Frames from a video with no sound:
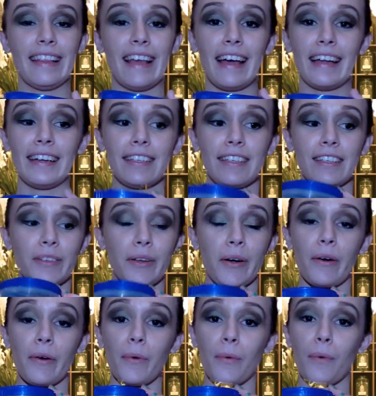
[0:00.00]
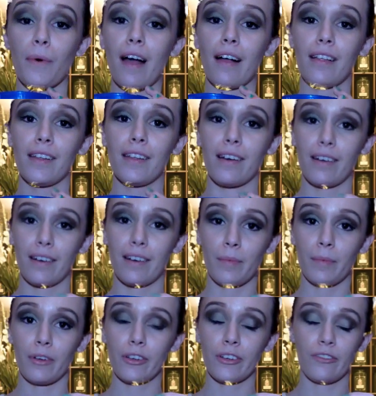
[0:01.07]
That is our Wild Honey
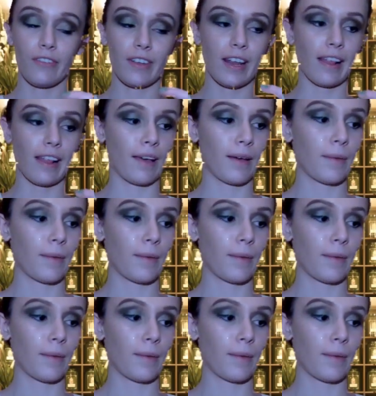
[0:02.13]
Bush Vanilla.